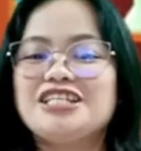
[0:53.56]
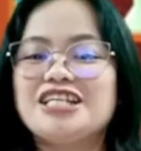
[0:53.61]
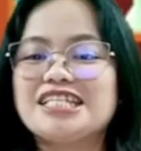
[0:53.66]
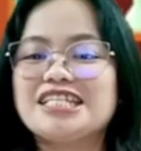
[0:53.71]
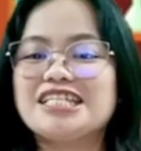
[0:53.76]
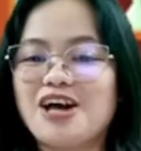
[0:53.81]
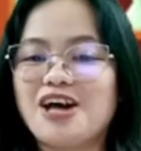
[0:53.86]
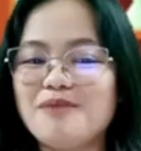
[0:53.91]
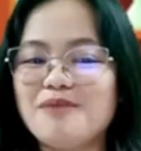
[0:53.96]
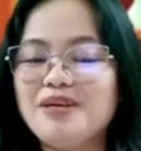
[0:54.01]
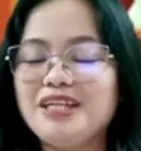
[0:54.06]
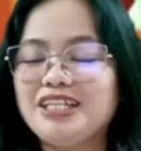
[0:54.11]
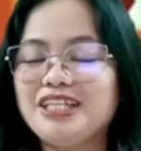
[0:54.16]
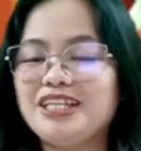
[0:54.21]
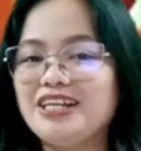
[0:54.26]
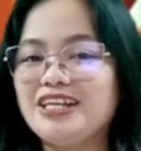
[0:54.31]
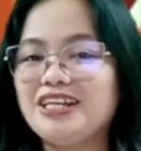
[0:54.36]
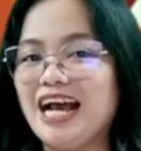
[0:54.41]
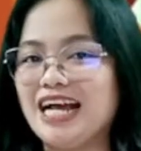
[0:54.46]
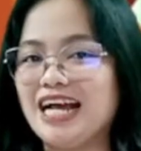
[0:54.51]
Just comment
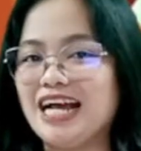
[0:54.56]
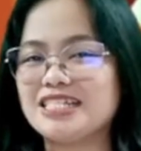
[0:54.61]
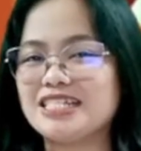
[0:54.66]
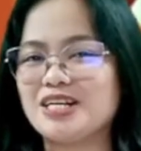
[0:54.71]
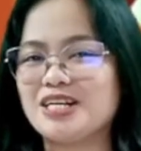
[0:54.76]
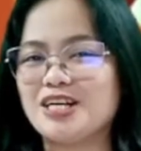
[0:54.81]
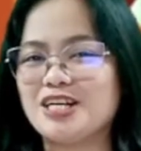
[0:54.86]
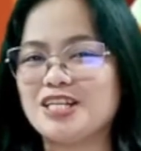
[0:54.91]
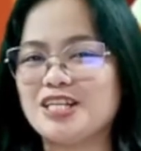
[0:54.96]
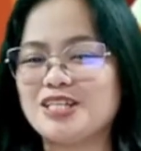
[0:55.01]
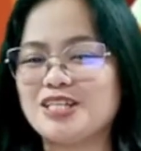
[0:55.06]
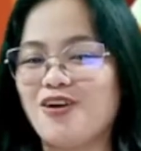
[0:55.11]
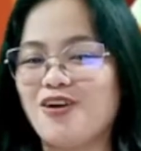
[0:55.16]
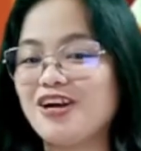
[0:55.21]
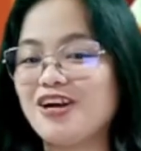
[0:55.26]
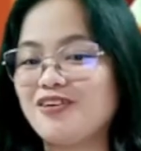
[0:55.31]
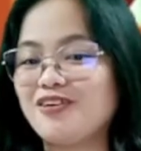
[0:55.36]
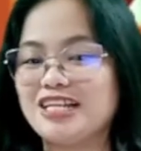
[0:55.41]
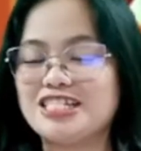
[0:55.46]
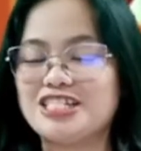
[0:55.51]
your answers
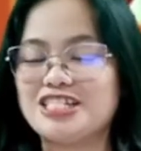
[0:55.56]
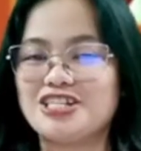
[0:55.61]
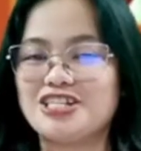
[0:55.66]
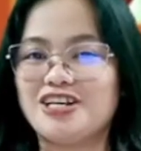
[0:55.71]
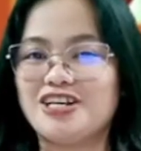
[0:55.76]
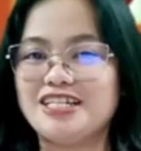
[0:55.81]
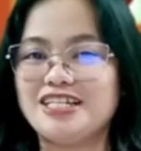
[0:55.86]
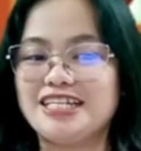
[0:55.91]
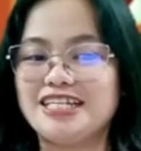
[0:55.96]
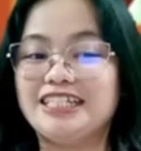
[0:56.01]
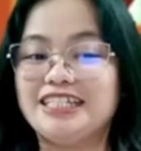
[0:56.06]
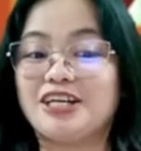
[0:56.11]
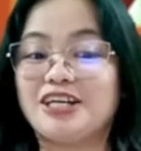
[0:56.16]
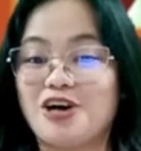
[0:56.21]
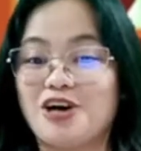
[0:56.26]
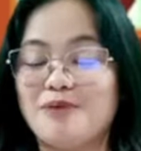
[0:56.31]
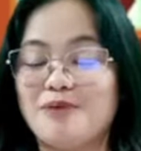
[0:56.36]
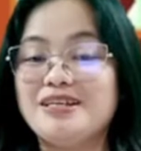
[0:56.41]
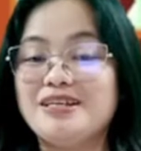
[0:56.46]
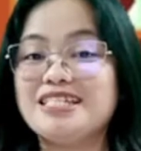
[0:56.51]
or questions in the
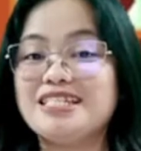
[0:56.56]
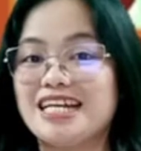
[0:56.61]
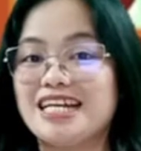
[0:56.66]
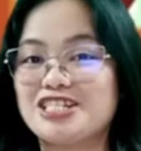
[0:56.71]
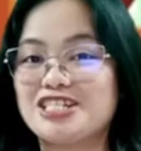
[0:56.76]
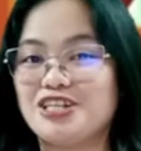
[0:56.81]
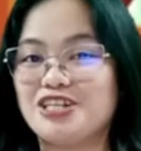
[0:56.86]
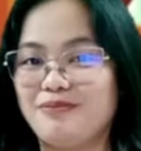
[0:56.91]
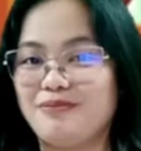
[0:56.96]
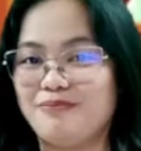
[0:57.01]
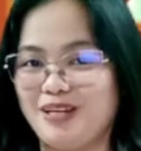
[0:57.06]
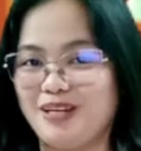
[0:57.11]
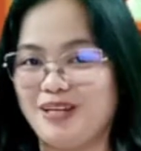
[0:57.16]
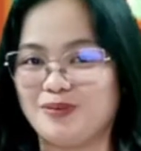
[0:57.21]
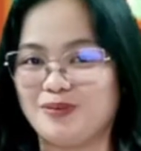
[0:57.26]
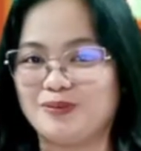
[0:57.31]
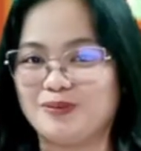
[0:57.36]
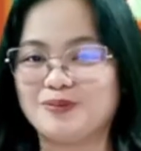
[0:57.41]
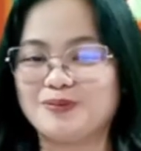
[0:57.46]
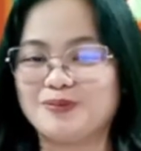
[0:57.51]
comment section
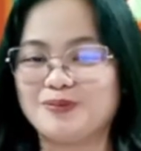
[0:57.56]
below.